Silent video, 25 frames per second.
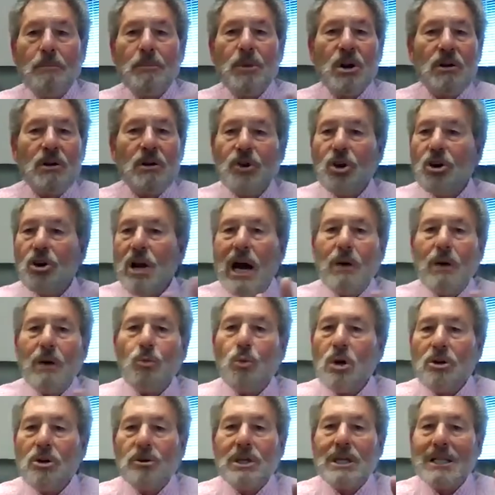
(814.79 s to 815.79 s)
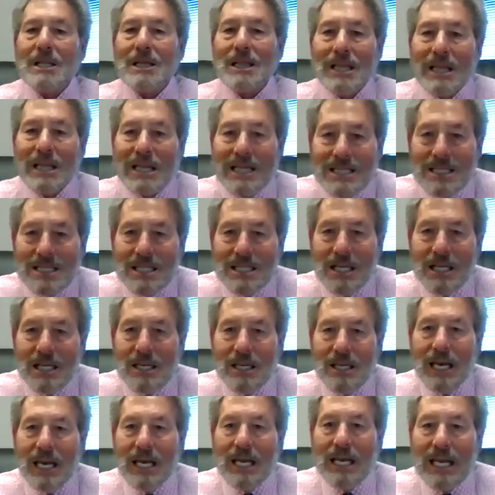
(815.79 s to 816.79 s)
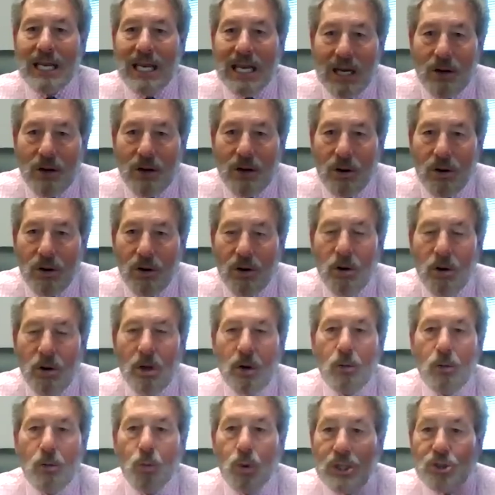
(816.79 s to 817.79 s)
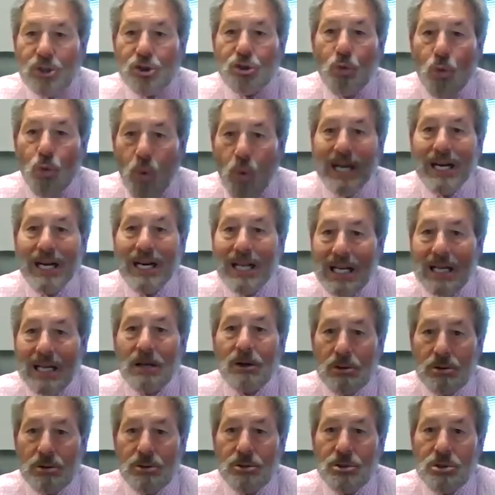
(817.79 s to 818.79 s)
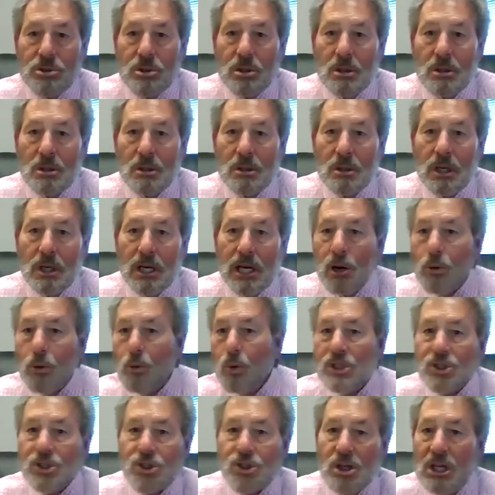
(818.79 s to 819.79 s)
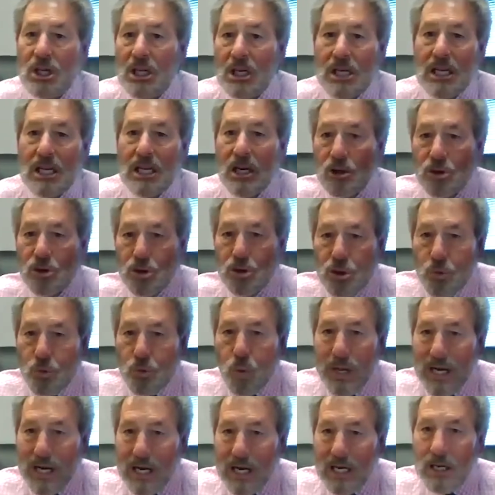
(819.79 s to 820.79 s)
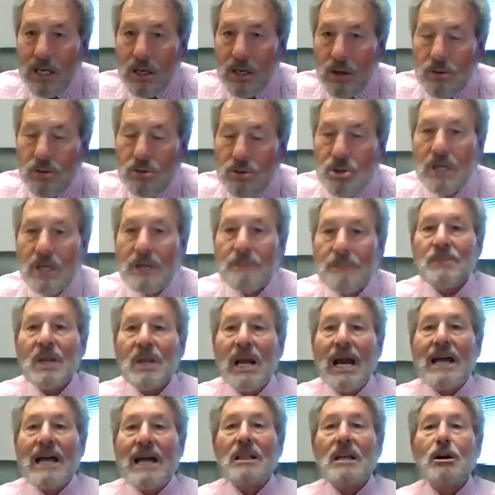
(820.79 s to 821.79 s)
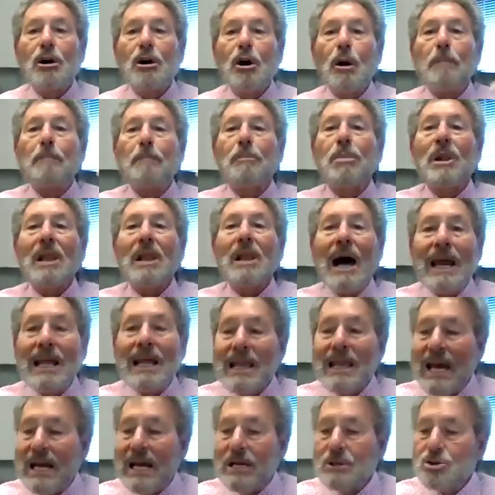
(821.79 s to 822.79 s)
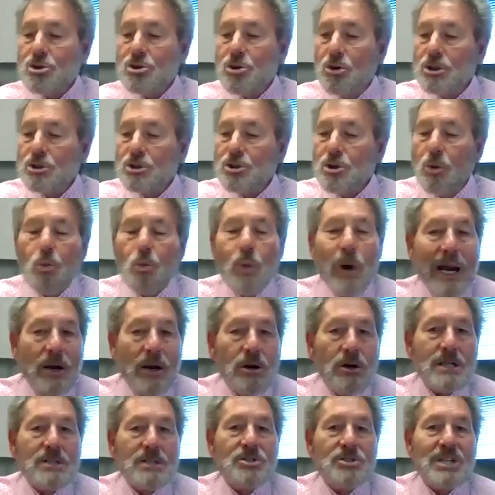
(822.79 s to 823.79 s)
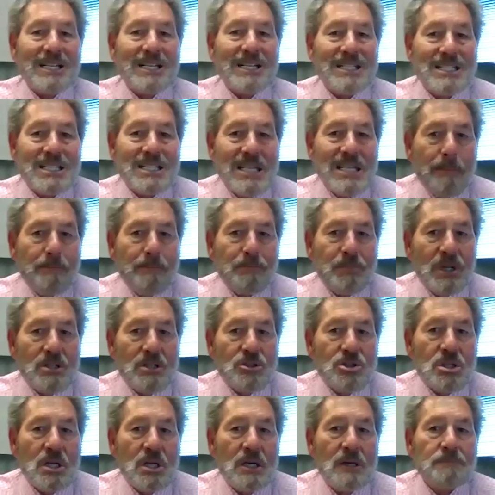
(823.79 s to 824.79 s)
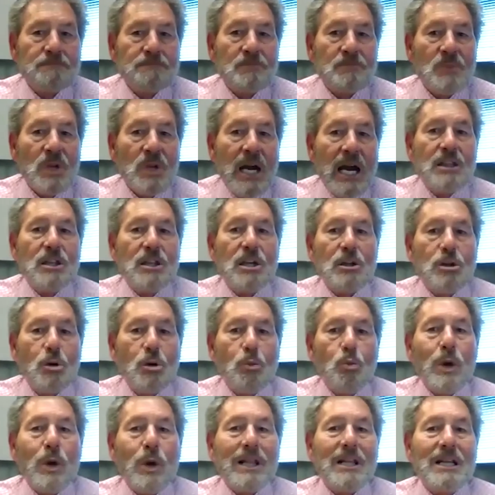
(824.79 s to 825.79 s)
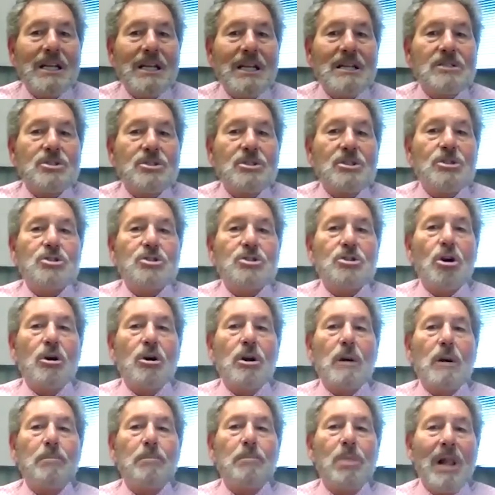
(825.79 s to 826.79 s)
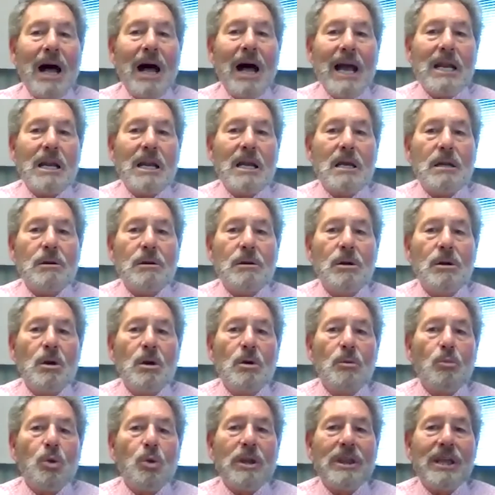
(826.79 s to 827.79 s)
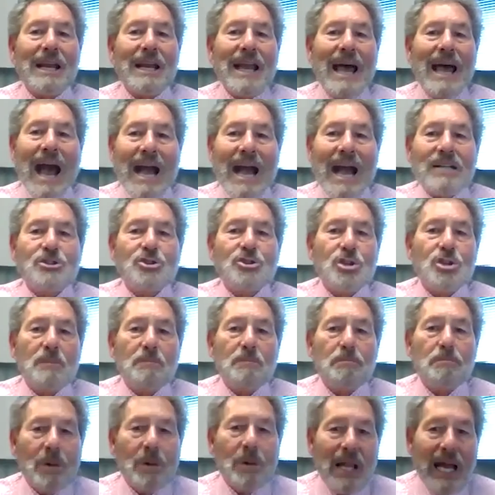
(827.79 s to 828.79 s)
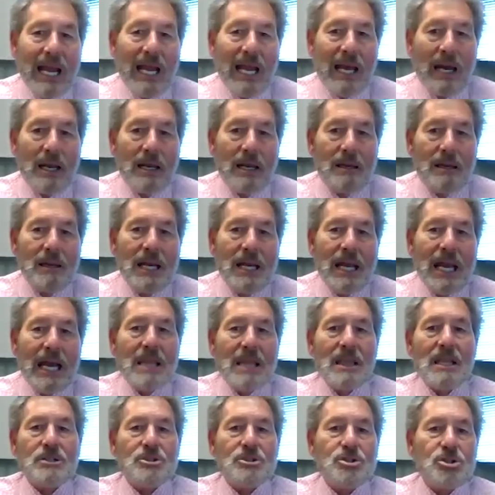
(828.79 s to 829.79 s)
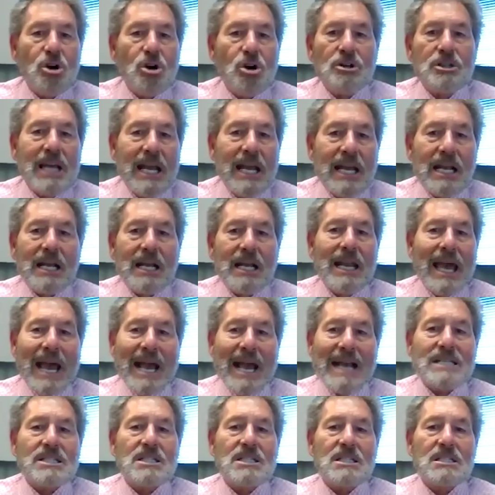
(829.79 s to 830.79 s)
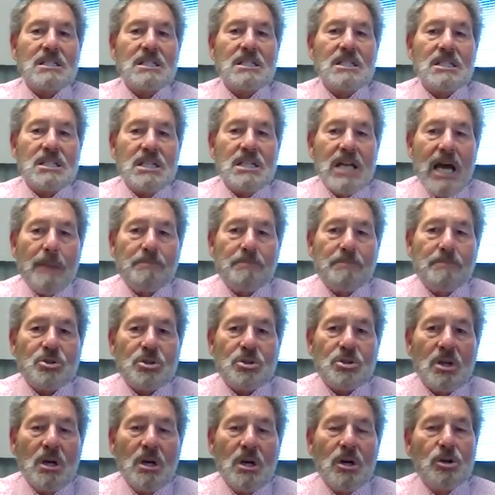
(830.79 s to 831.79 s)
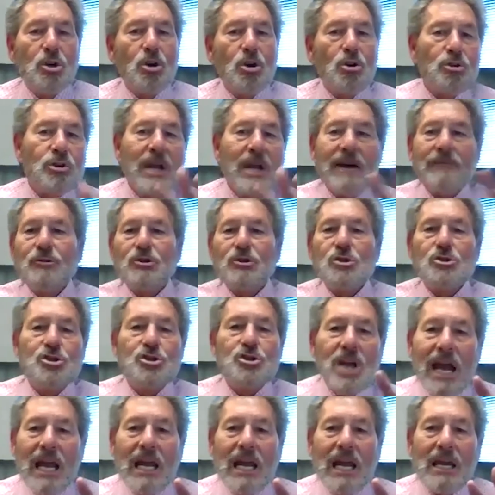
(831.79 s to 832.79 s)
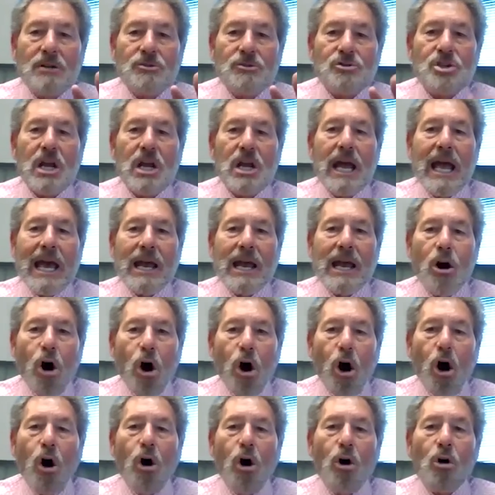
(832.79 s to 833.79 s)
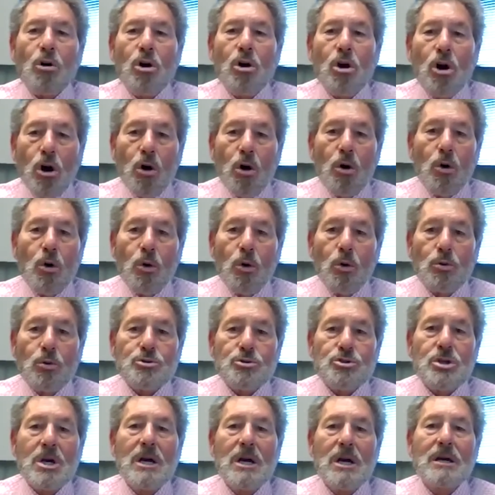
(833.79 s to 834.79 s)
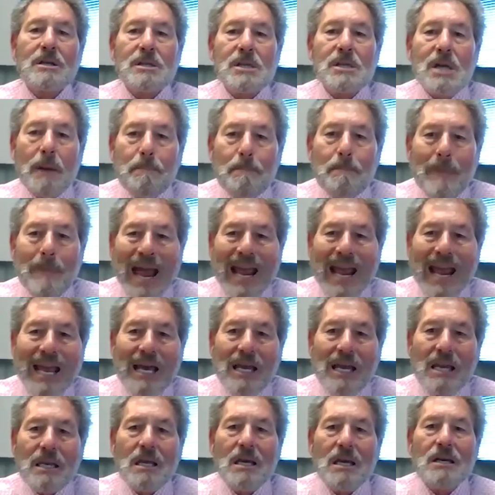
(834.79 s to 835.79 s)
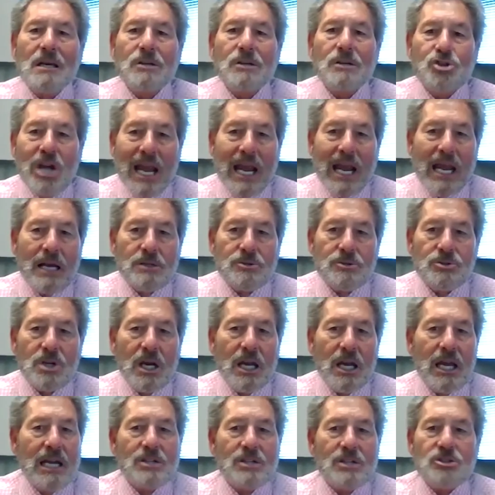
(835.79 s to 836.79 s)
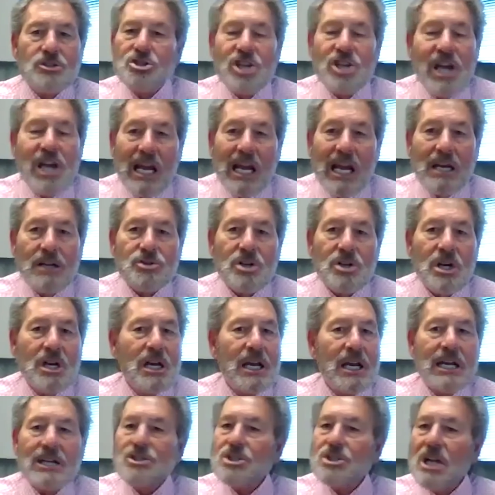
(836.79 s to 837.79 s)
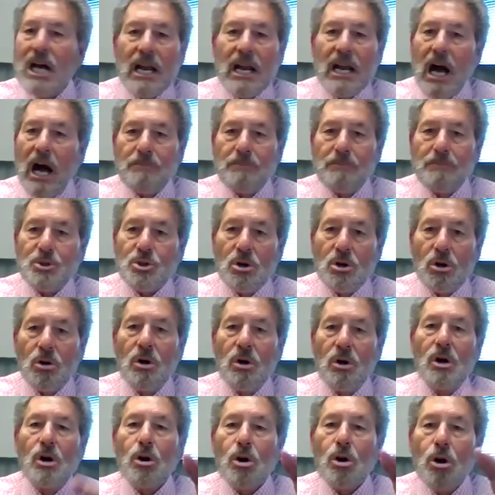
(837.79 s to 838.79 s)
But if you're not willing to listen and hear with squinted ears, hear what you need to hear, squinted ears, and then apply that. So it's awareness, acceptance, and then the willingness to start applying it with an action plan, and then start taking action steps. You'll never change. And all goals demand change. It's change. It's not optional.